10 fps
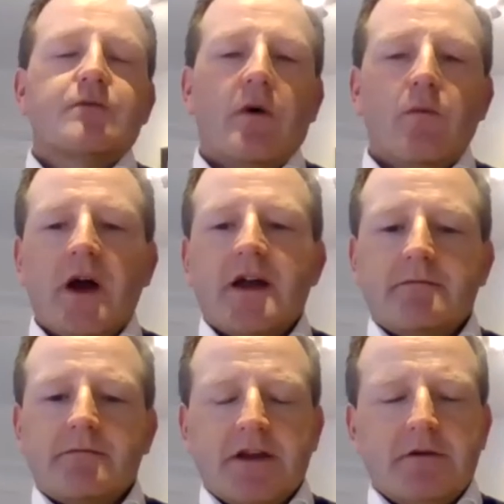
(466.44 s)
one
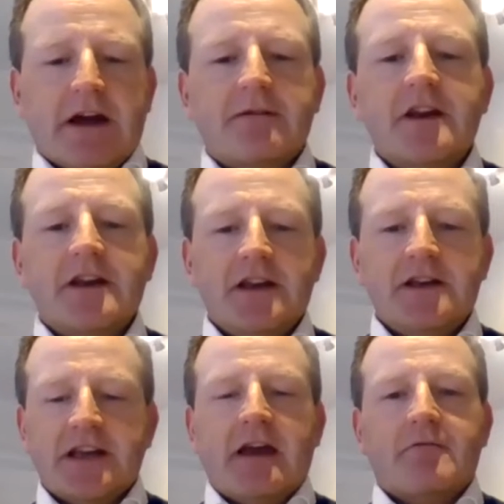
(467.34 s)
where you definitely need
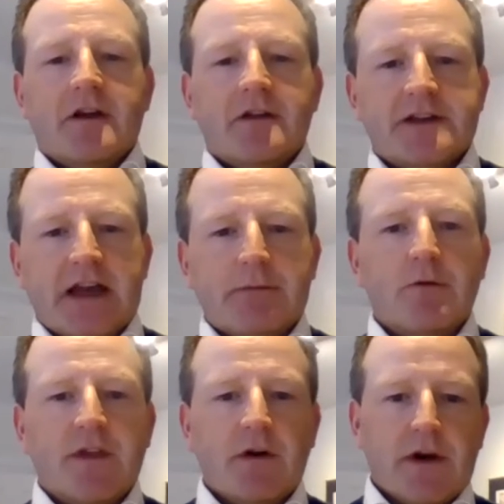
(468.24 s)
to get around the table
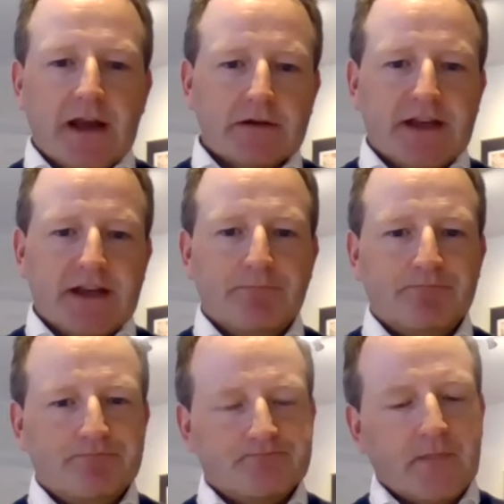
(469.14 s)
with your legal team
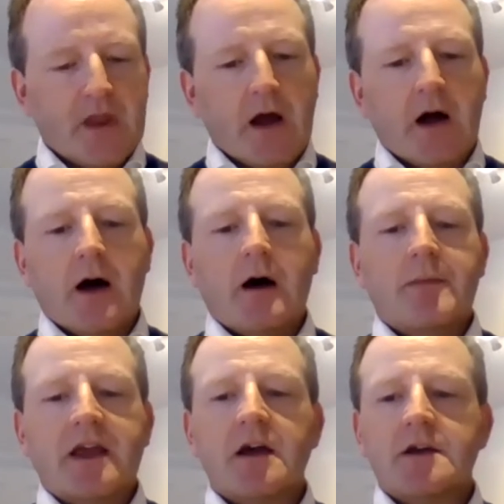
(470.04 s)

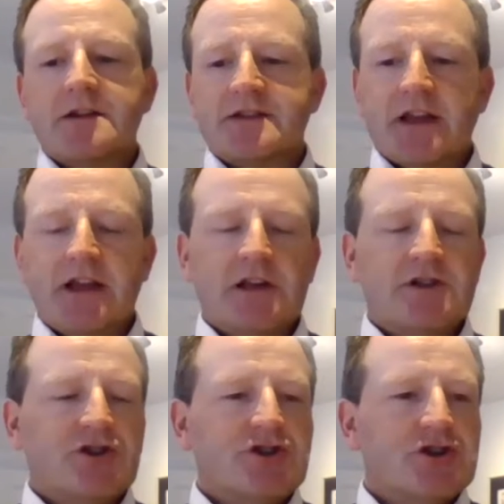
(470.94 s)
because
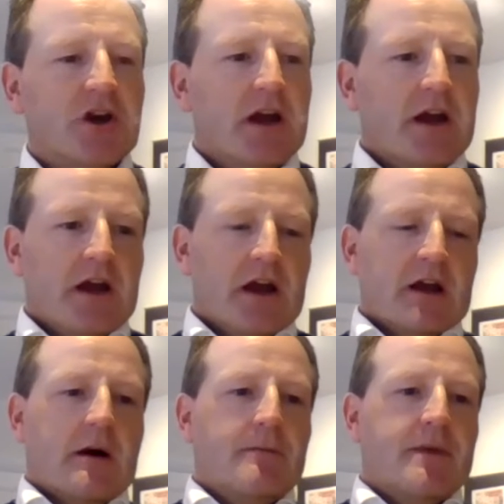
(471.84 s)
each
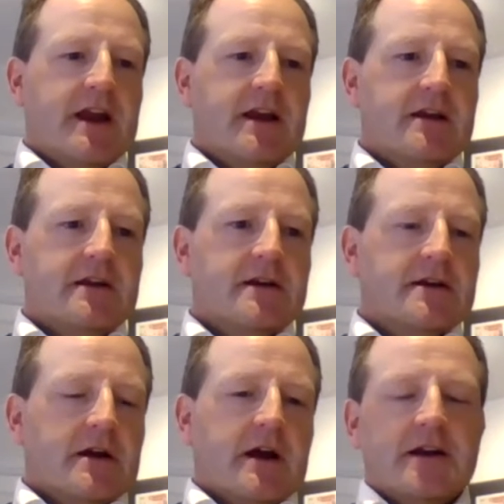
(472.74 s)
company
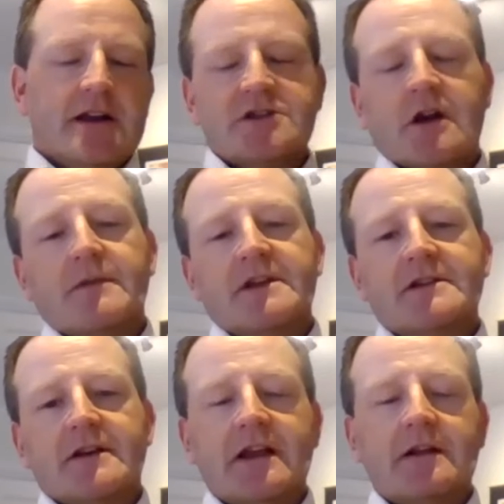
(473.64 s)
and each company's
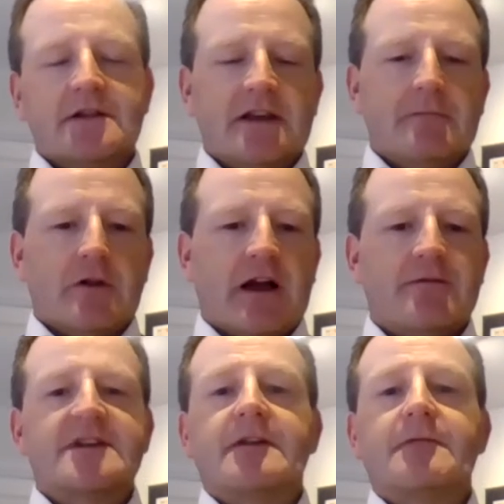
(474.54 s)
legal team will have
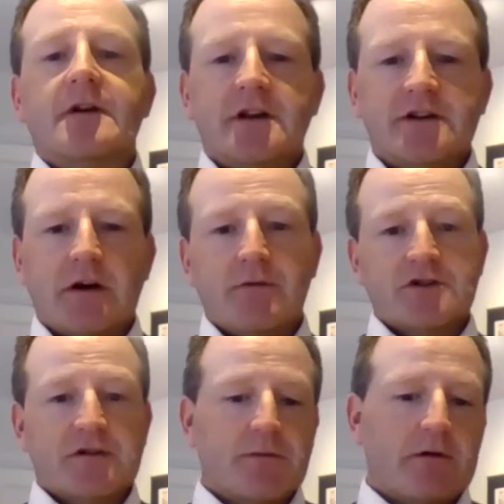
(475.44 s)
a different
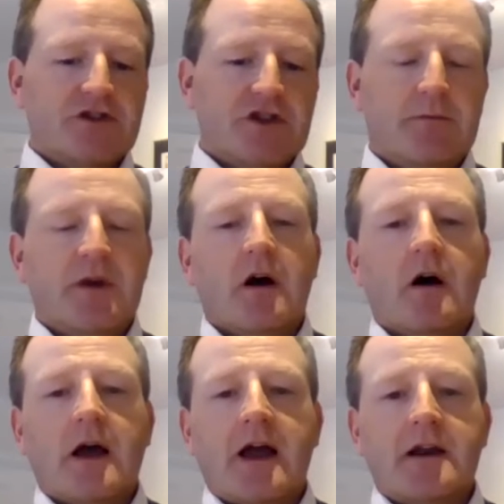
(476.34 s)
interpretation of both
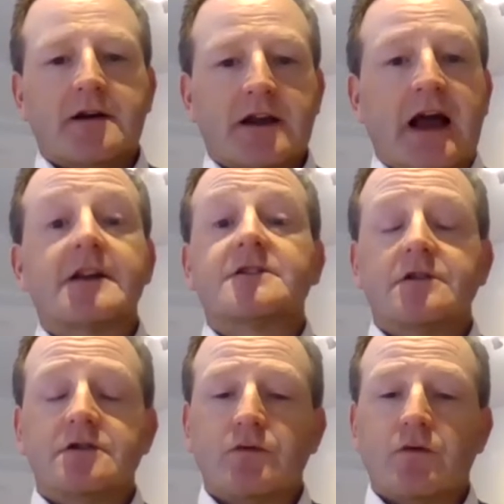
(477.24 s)
GDPR and
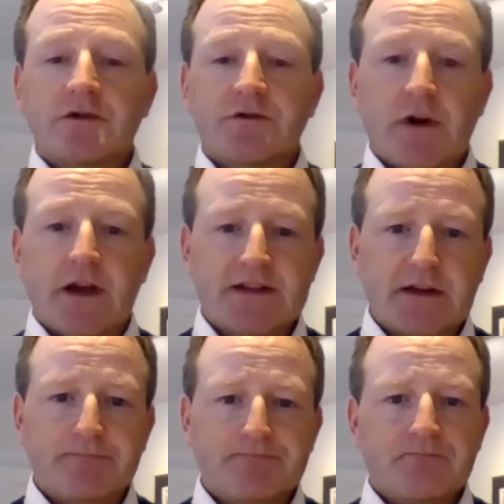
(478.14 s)
attitude towards risk.
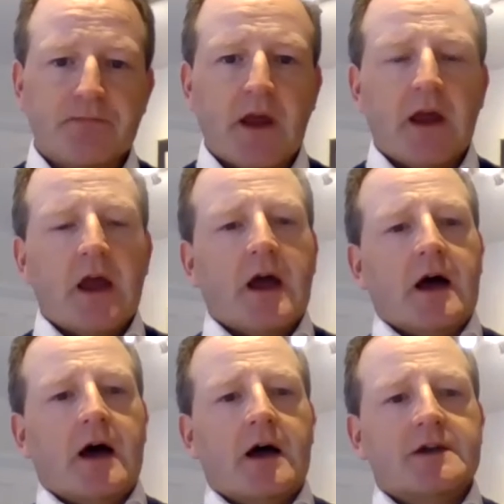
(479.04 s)

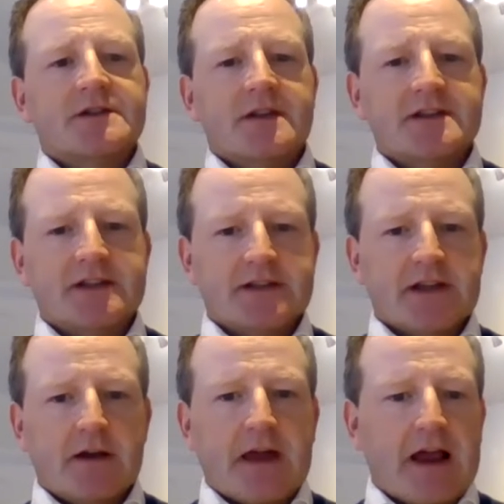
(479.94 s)
So this is
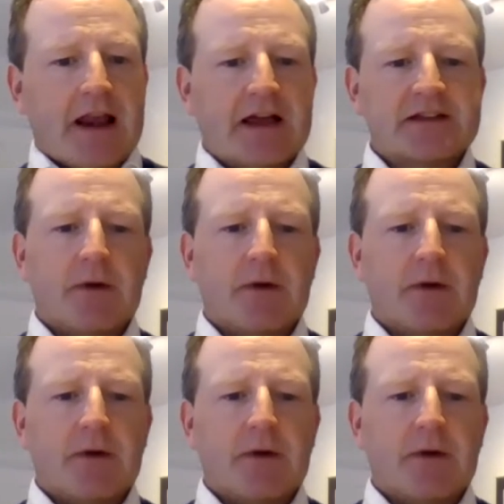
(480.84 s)
that last